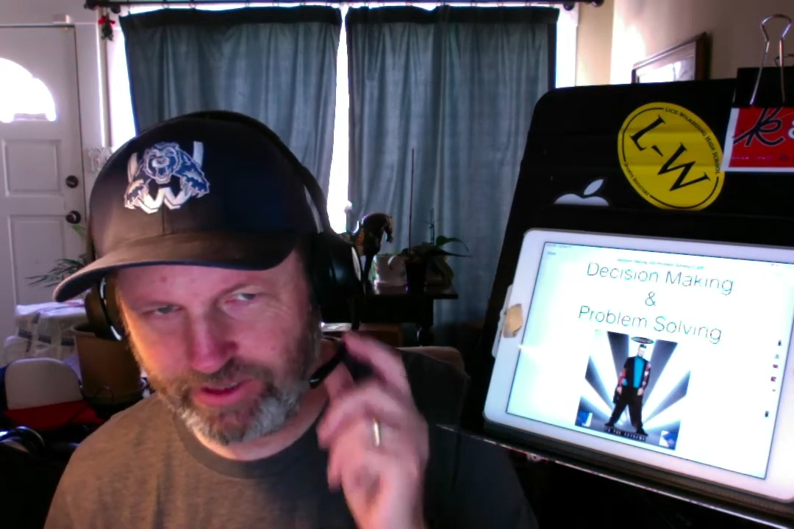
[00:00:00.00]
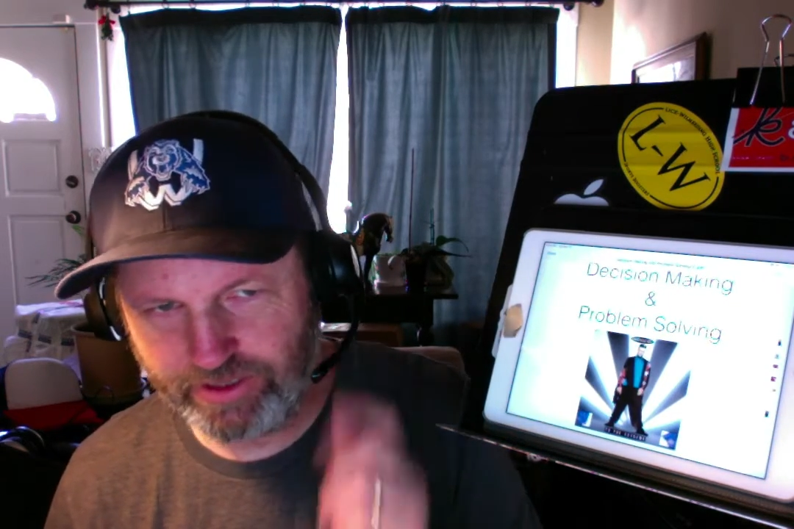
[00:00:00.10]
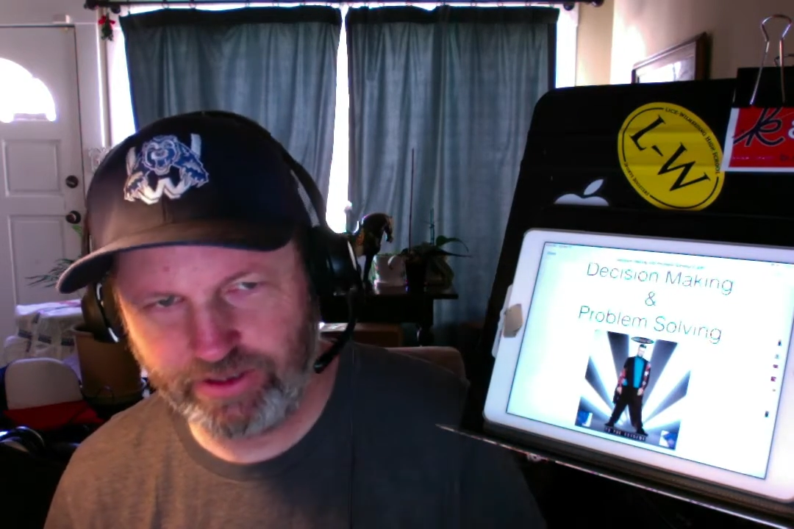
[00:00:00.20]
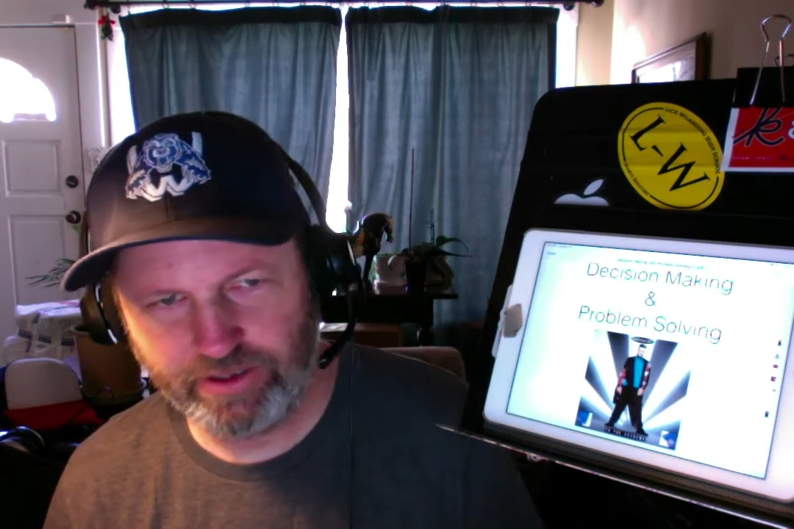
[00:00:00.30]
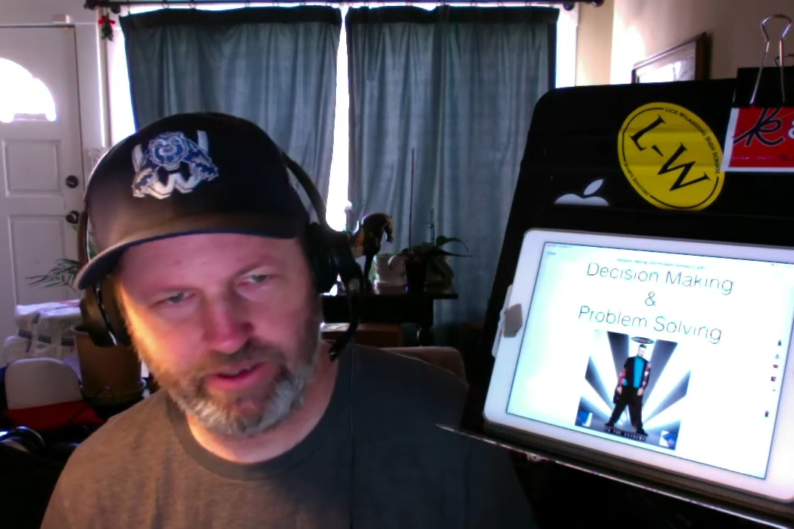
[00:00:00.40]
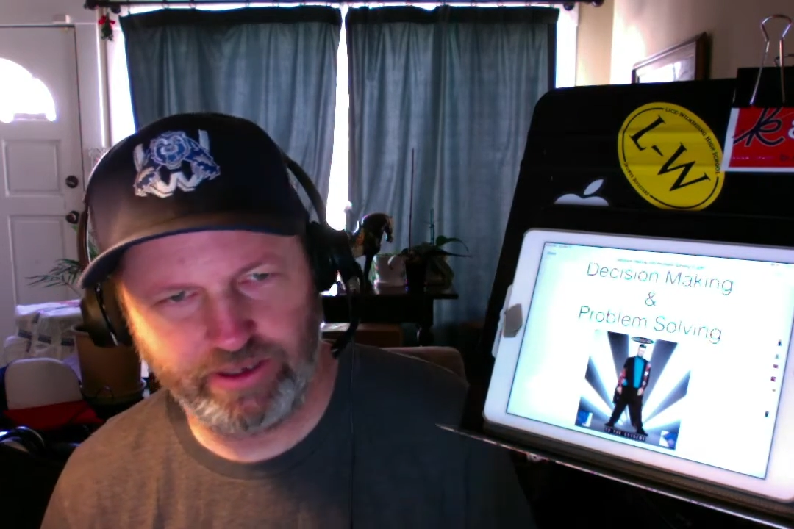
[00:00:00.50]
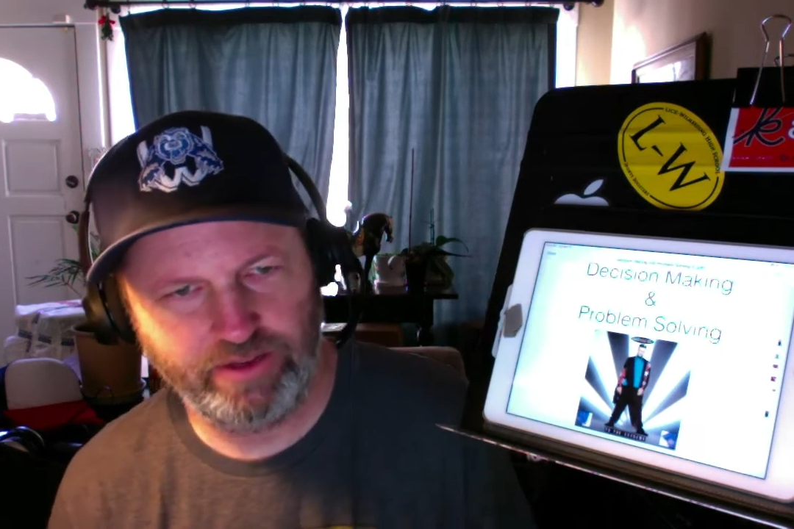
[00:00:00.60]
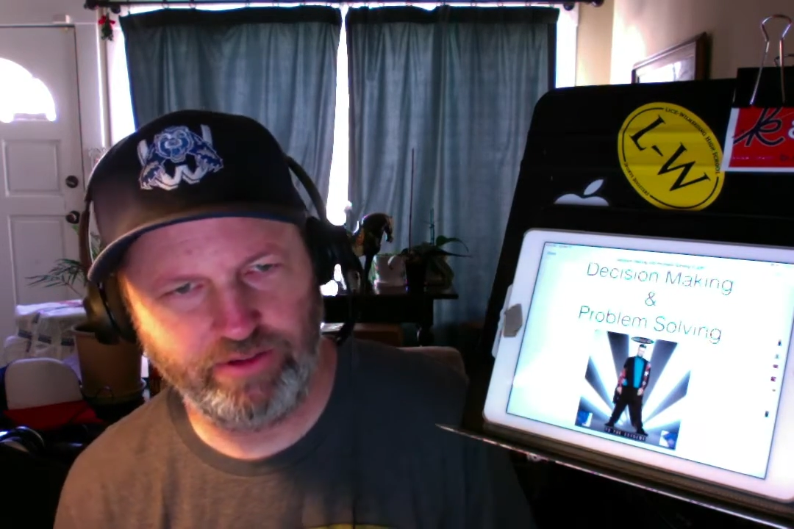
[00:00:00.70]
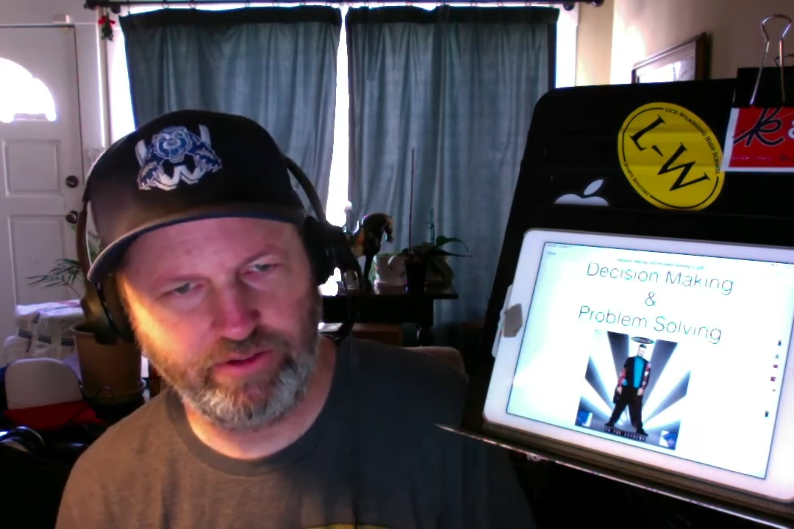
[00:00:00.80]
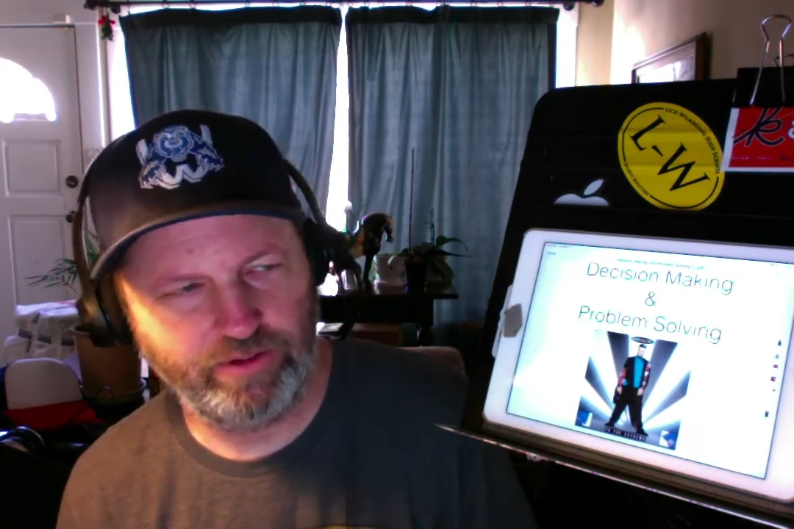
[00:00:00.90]
to talk
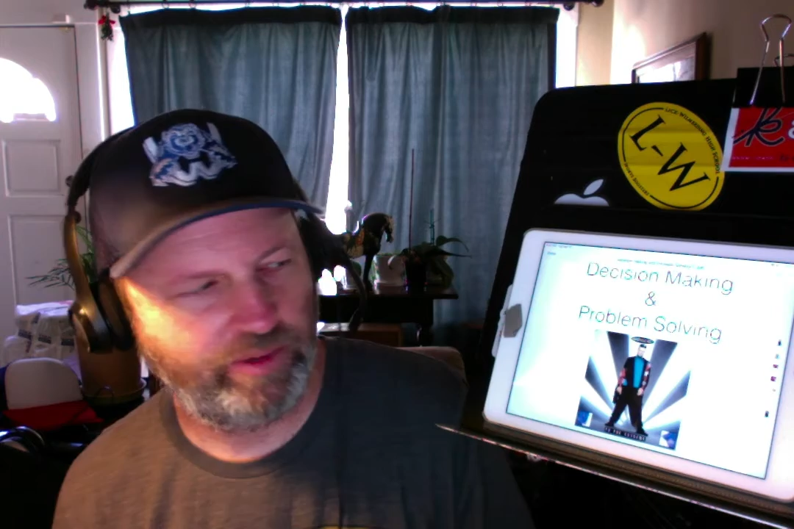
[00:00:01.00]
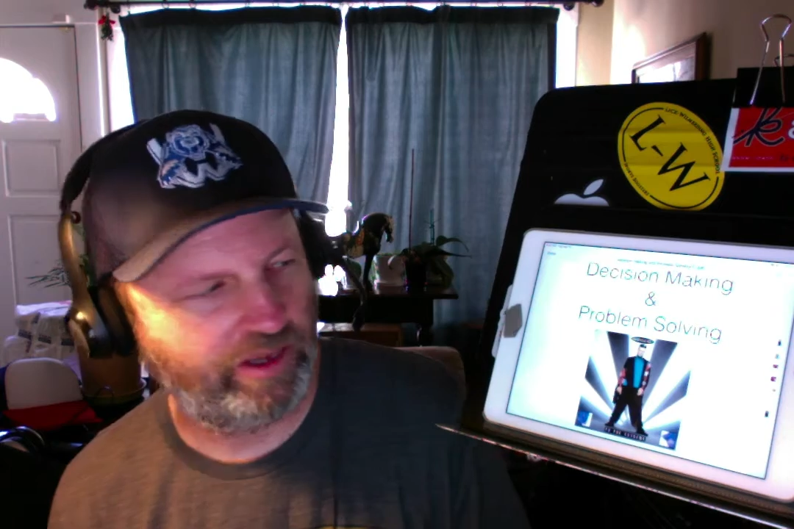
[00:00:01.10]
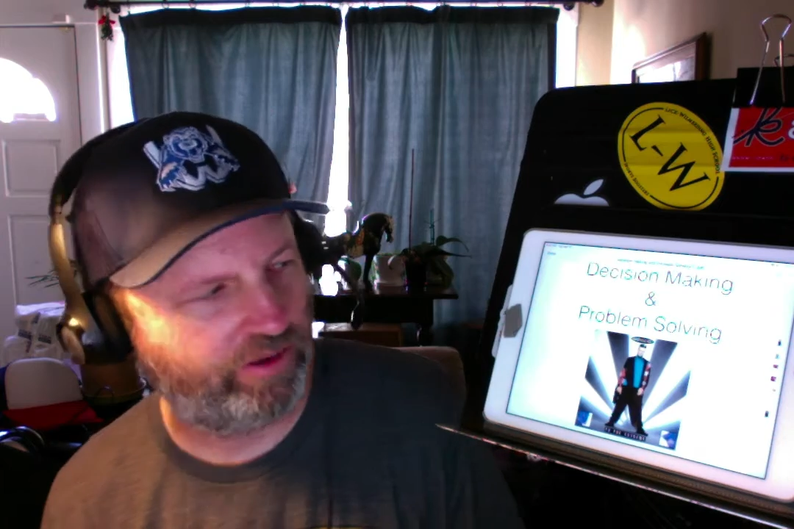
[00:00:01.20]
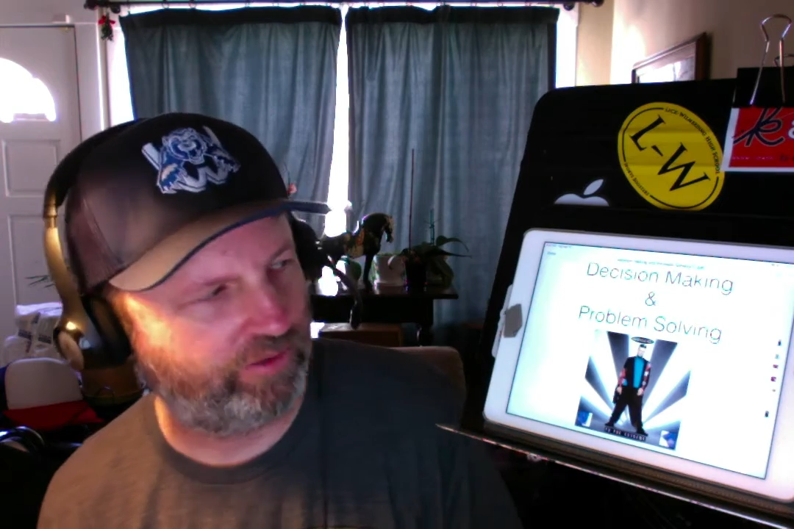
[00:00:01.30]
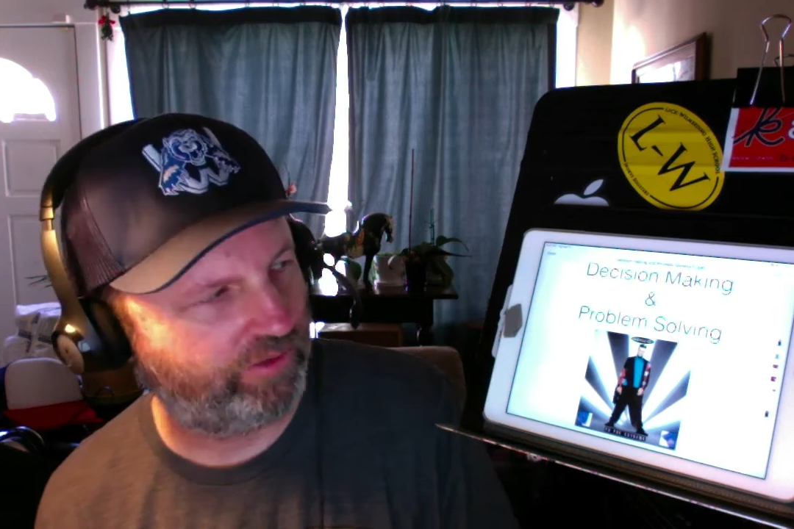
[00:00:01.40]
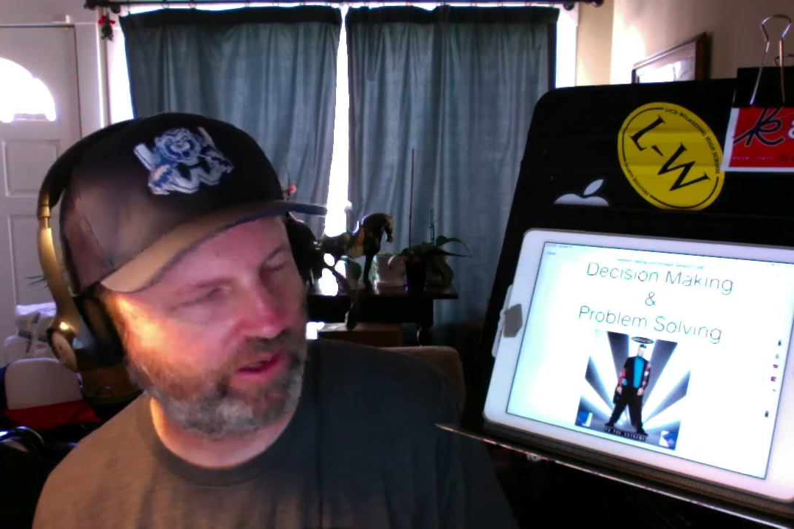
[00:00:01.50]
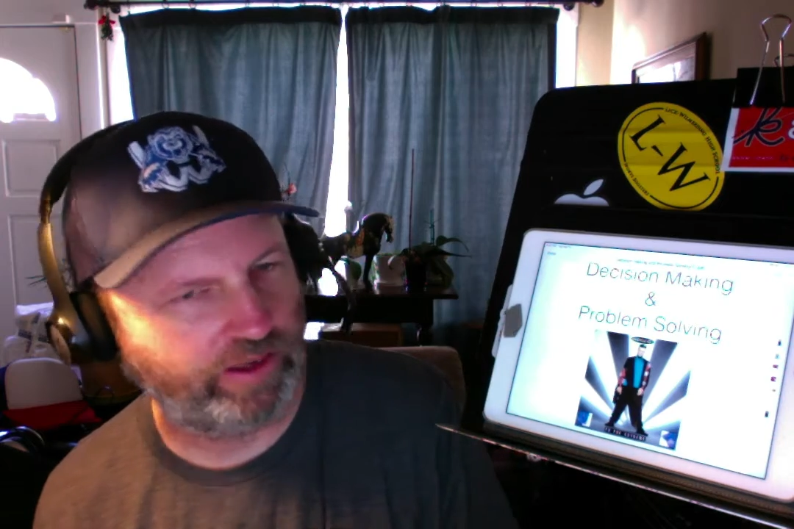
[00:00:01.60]
now about,